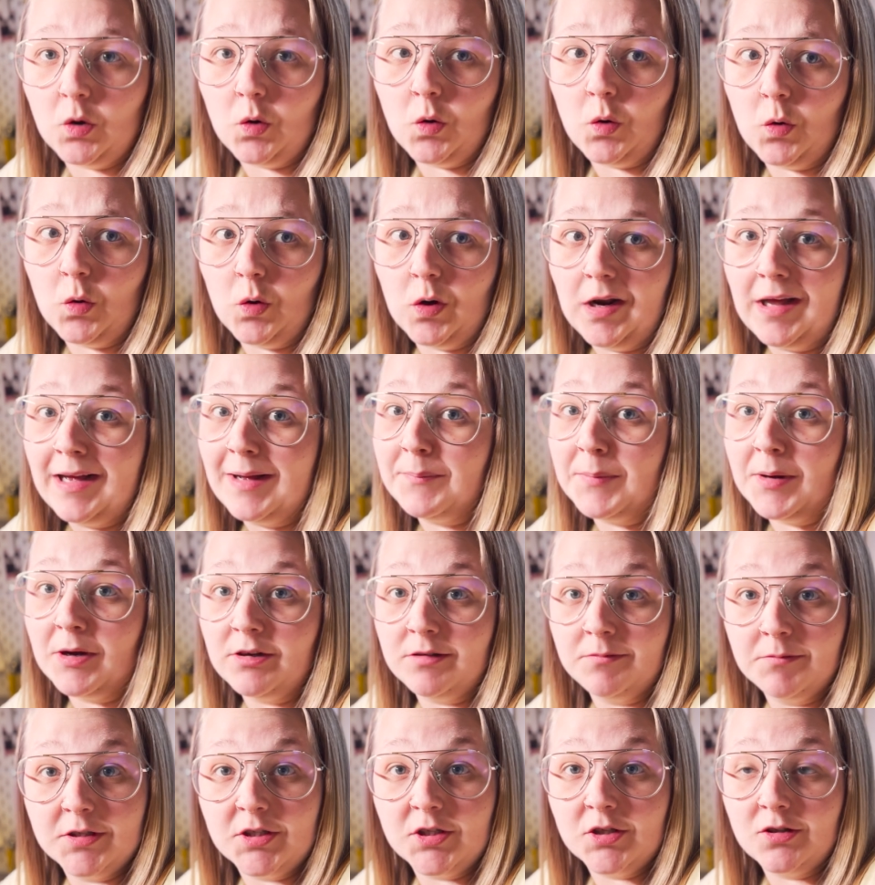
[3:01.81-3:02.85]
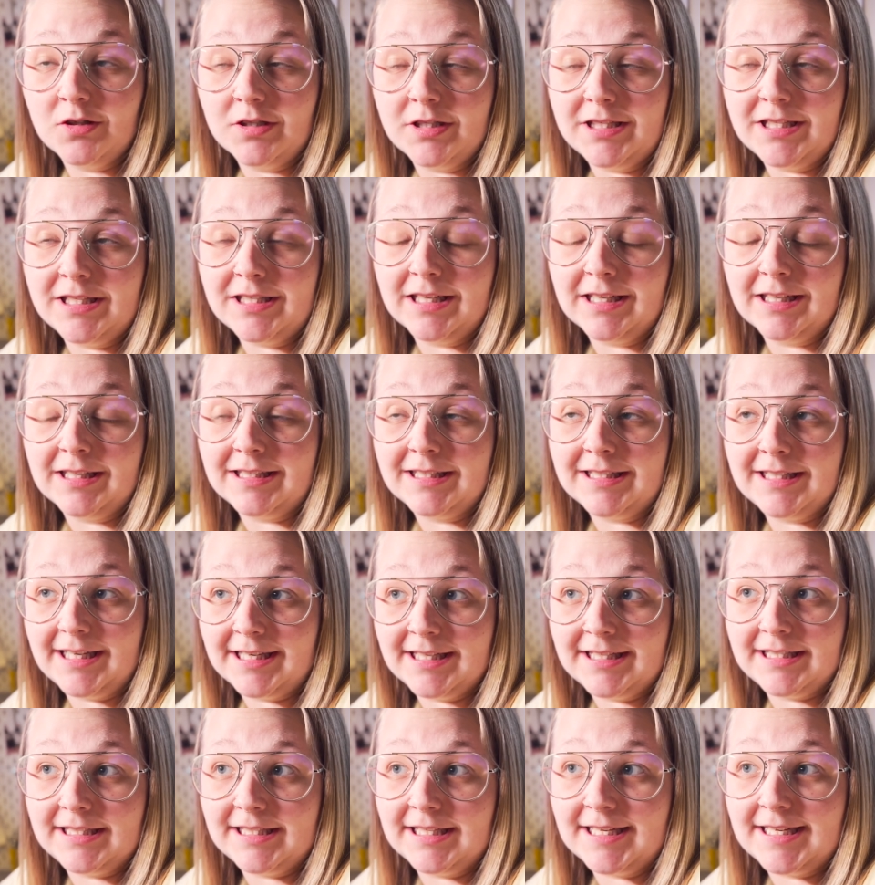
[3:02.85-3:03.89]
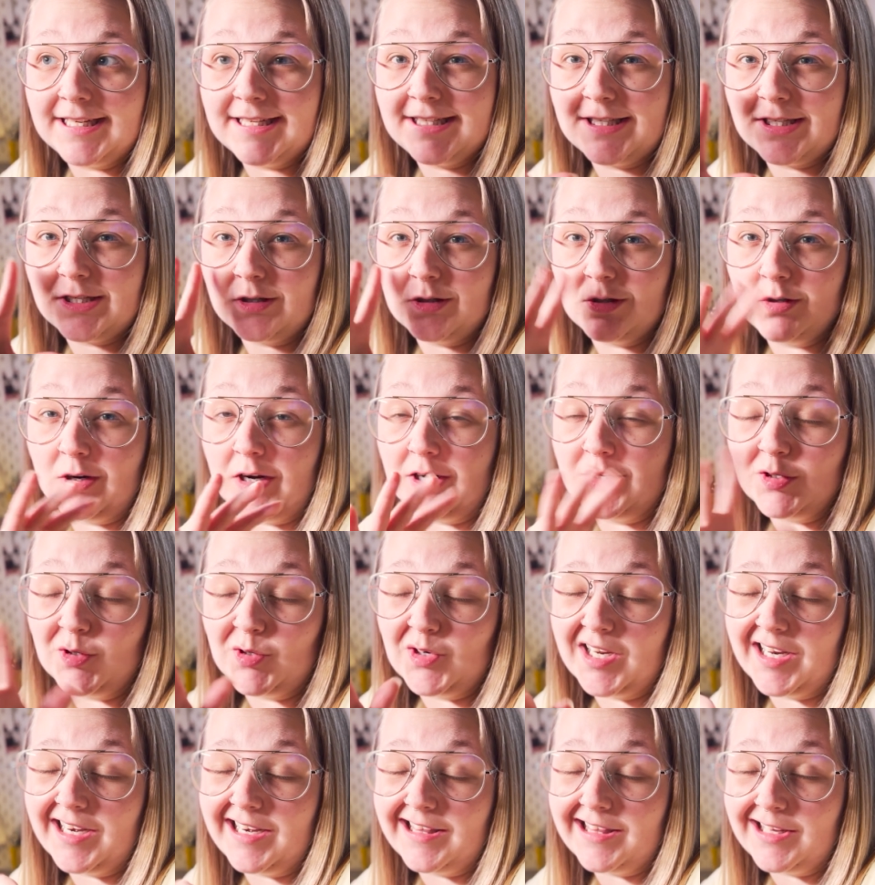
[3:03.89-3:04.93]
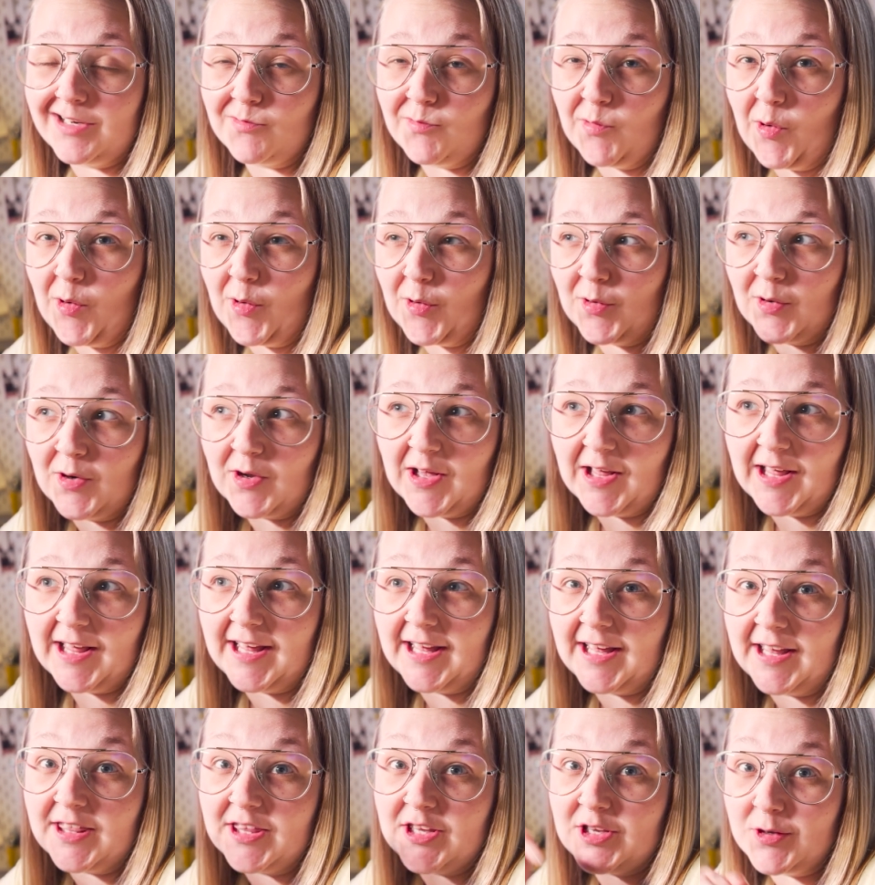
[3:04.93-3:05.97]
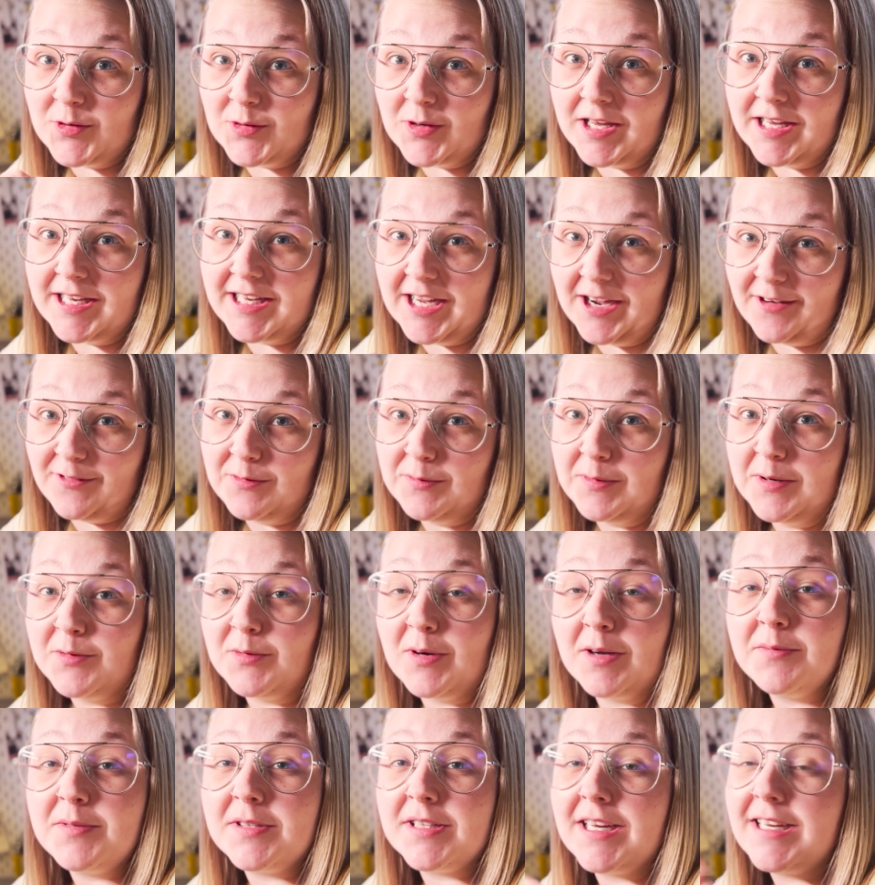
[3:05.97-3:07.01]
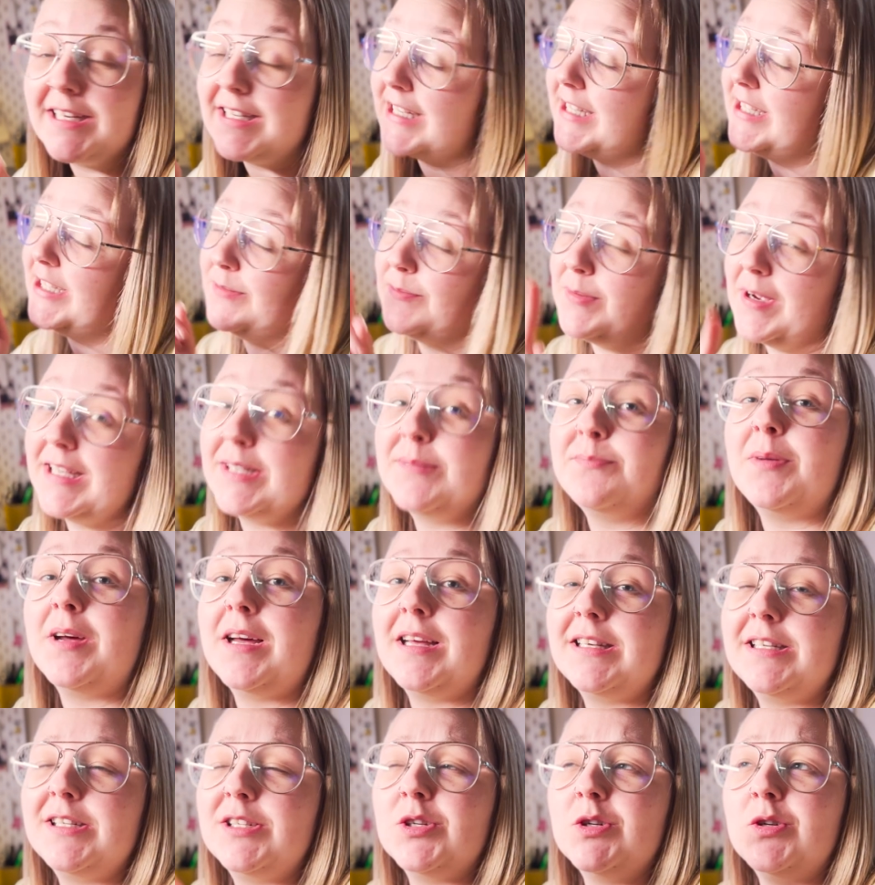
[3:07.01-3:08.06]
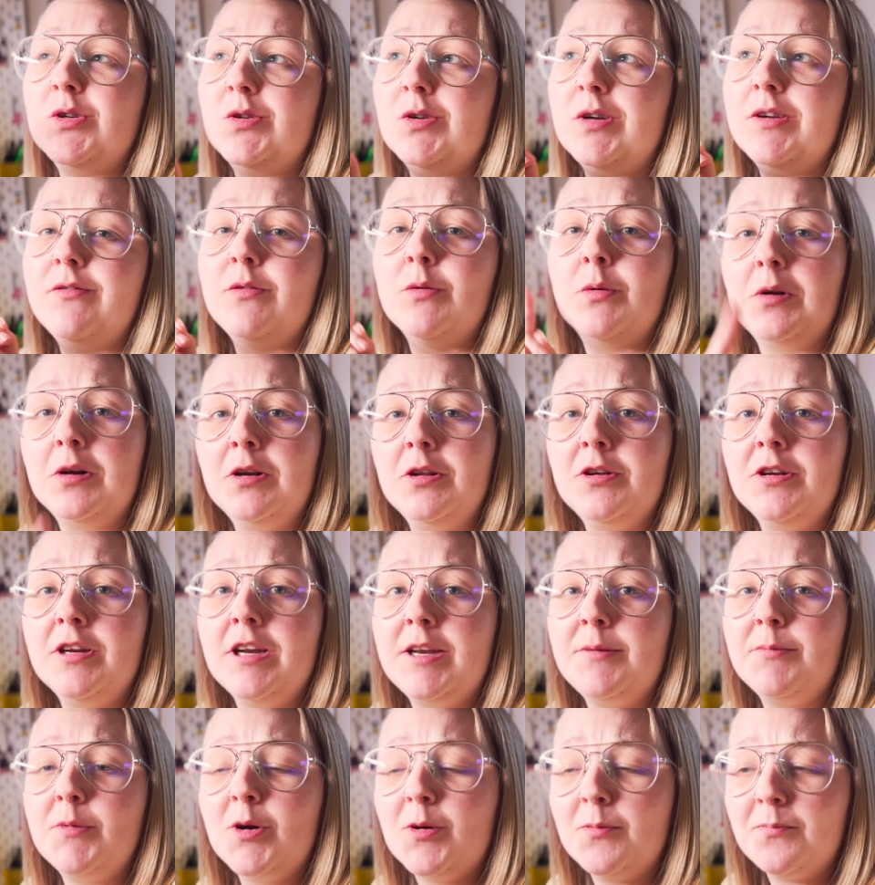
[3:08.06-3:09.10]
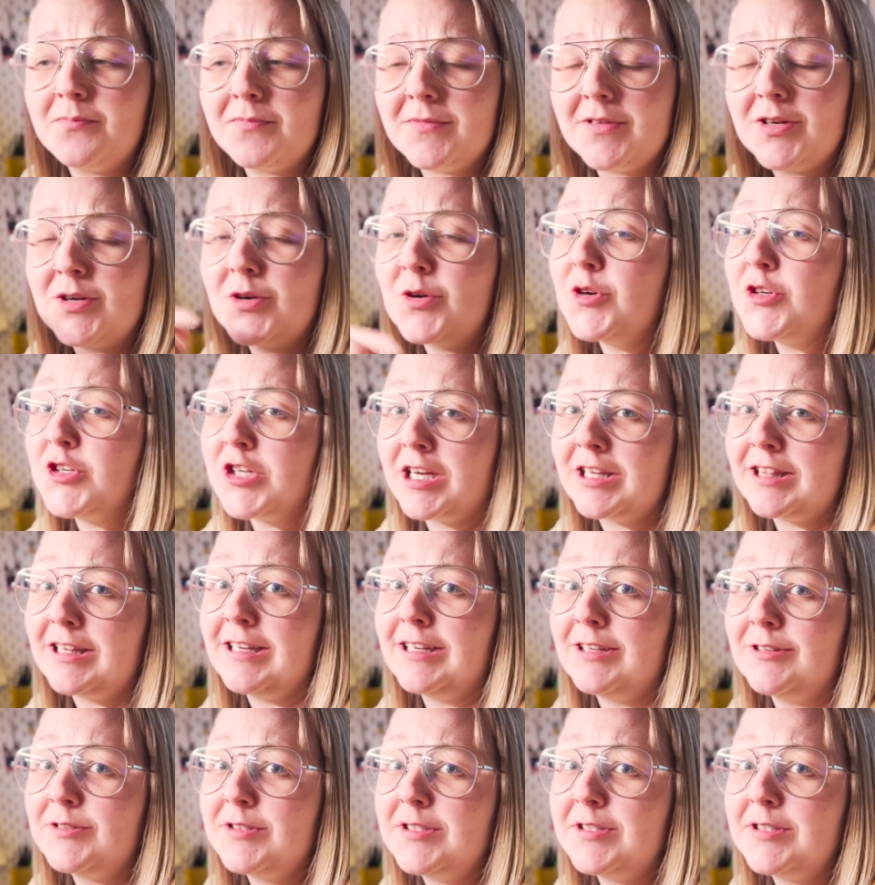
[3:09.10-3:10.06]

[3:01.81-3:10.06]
all about maternity and kit days, so I don't get anything wrong. The UK government website is your best bet, so if you want to learn any more, go check that out.